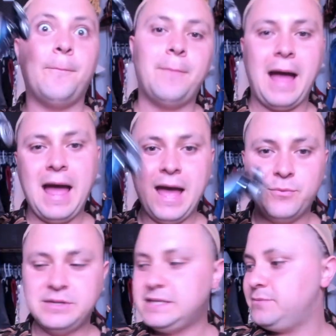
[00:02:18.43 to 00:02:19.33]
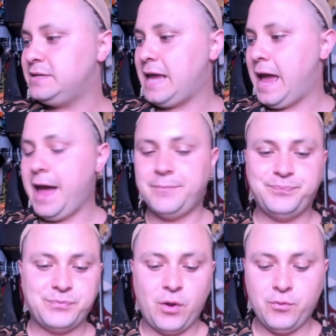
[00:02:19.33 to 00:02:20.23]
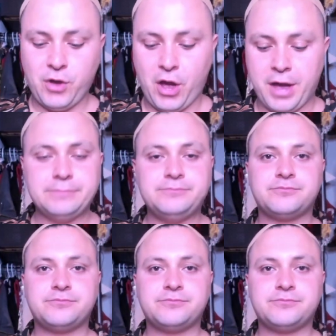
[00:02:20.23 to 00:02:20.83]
Bye, we done with that. Okay.